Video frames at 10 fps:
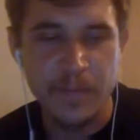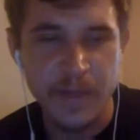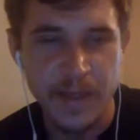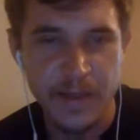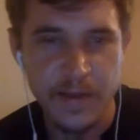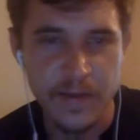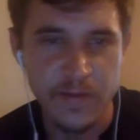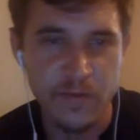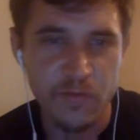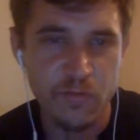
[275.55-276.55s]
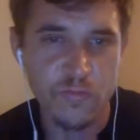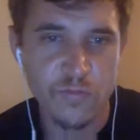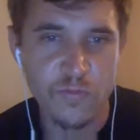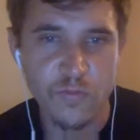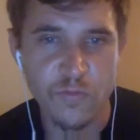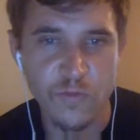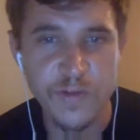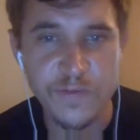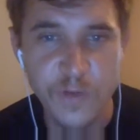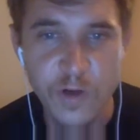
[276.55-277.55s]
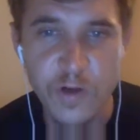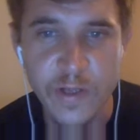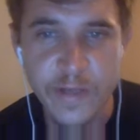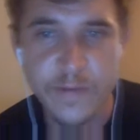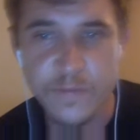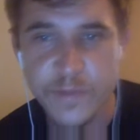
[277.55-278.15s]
his reason for calling,